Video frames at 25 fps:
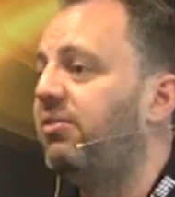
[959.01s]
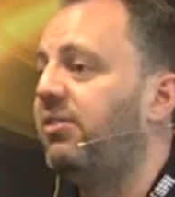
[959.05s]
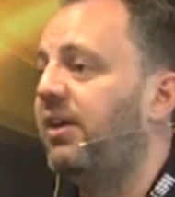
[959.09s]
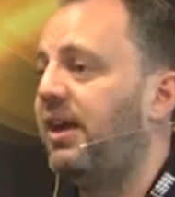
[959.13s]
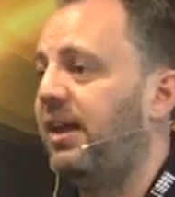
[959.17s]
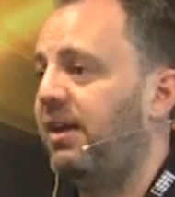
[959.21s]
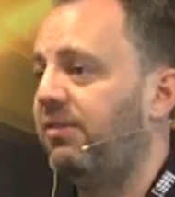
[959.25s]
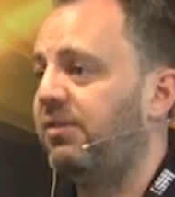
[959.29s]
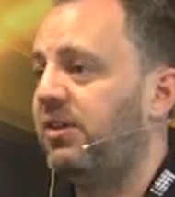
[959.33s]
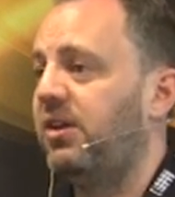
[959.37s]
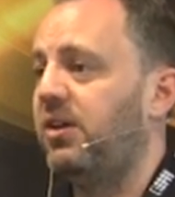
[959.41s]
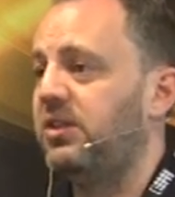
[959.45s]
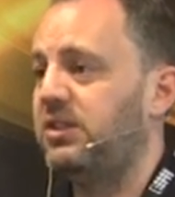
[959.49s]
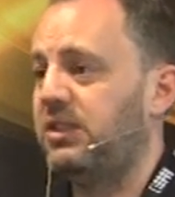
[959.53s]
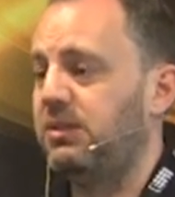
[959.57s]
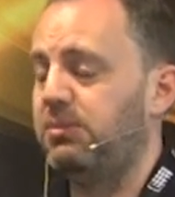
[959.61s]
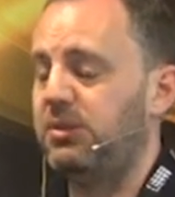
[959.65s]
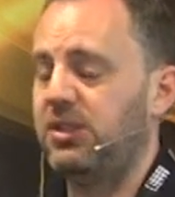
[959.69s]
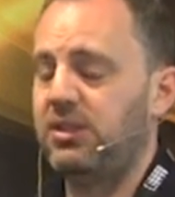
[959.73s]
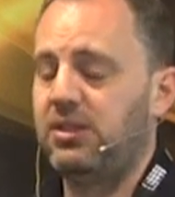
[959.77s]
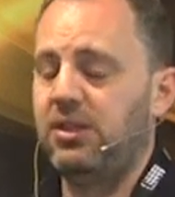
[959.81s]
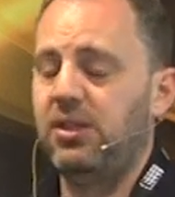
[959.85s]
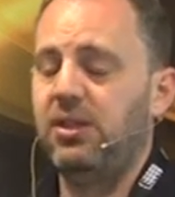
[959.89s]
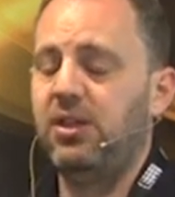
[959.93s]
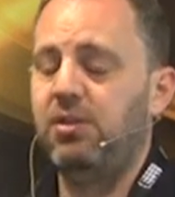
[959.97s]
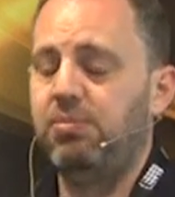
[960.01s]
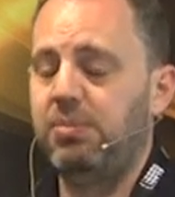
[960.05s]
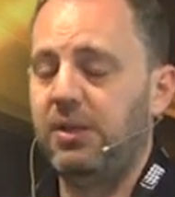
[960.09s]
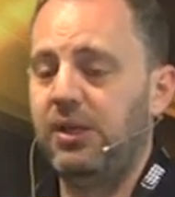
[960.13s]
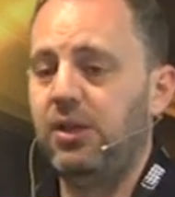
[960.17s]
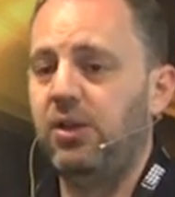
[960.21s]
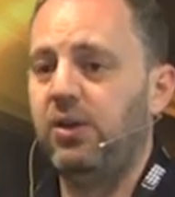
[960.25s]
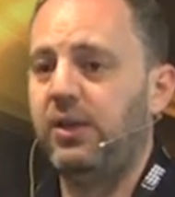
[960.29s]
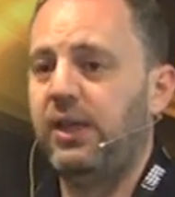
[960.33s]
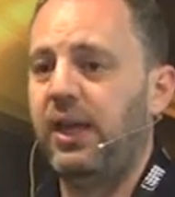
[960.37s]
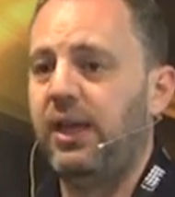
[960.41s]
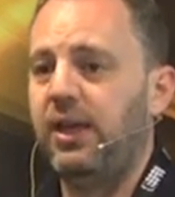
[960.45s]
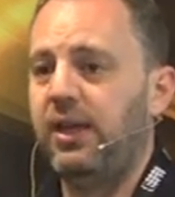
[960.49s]
I have customers that have been
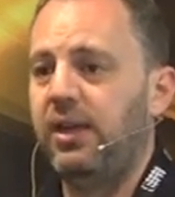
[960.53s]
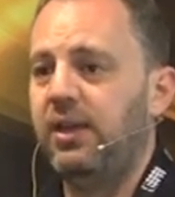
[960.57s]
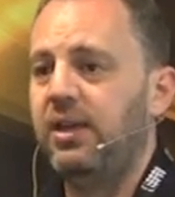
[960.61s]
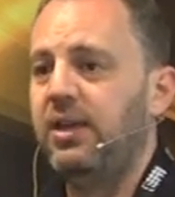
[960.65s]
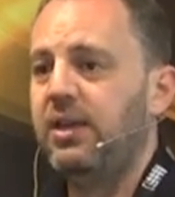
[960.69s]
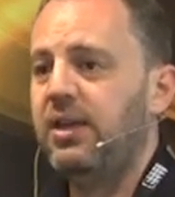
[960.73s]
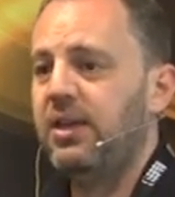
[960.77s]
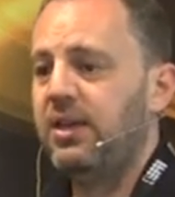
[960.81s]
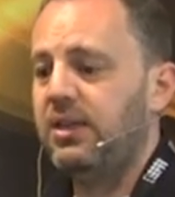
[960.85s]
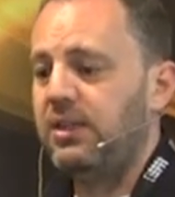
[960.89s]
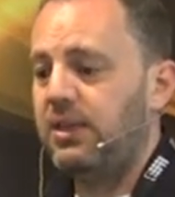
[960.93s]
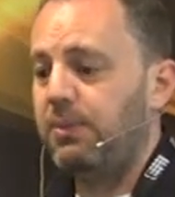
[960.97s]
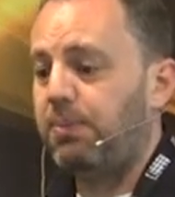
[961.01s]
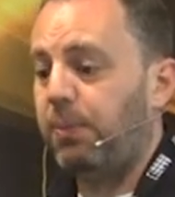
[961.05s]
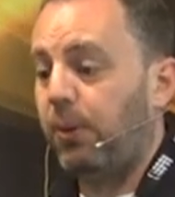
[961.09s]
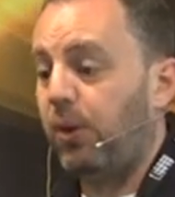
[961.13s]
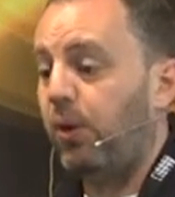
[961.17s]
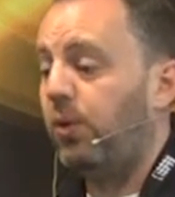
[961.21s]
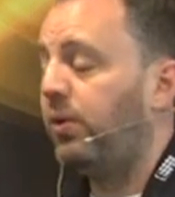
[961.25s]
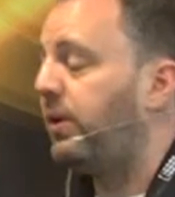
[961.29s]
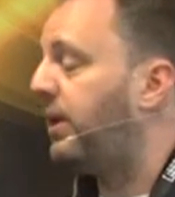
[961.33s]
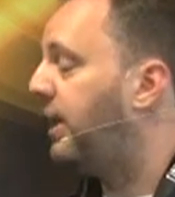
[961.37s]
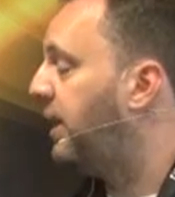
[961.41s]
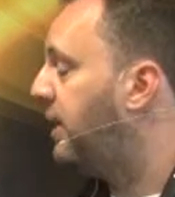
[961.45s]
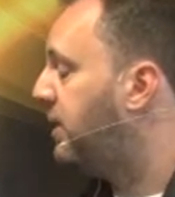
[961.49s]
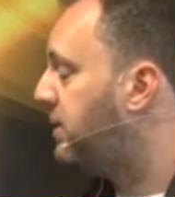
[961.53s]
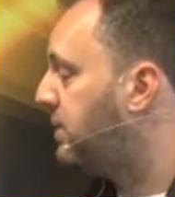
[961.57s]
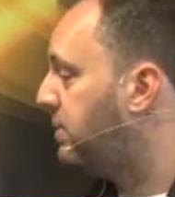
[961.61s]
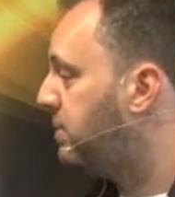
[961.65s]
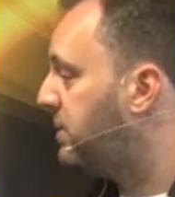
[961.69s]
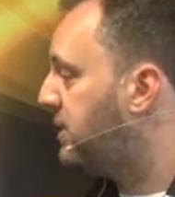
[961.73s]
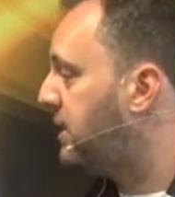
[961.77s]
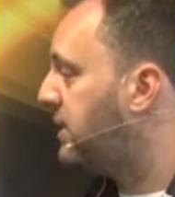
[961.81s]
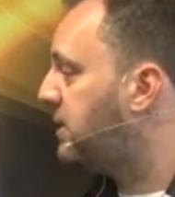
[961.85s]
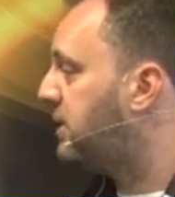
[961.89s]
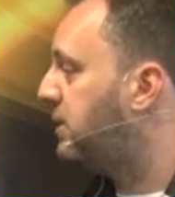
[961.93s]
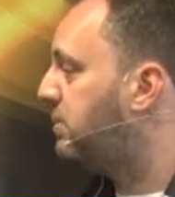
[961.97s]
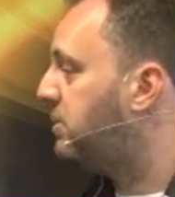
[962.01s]
looking at deploying some
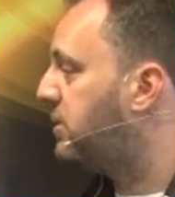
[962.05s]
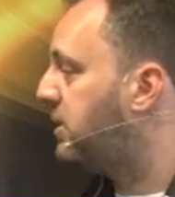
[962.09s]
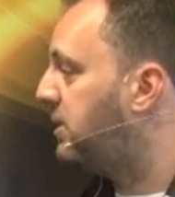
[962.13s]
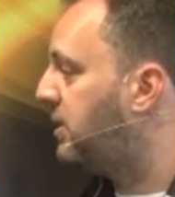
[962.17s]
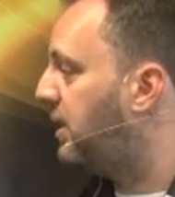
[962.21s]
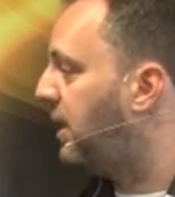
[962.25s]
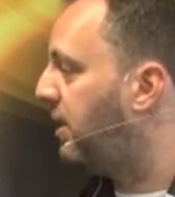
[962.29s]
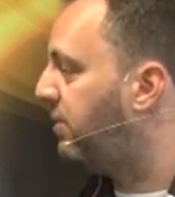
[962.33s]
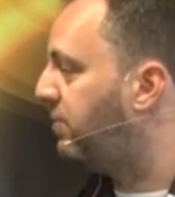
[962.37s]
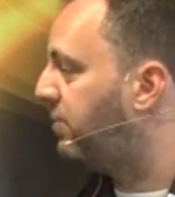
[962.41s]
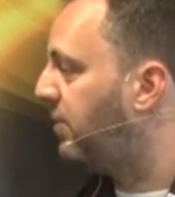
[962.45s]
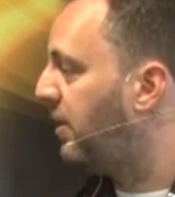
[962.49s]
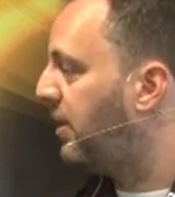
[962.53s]
systems, and they've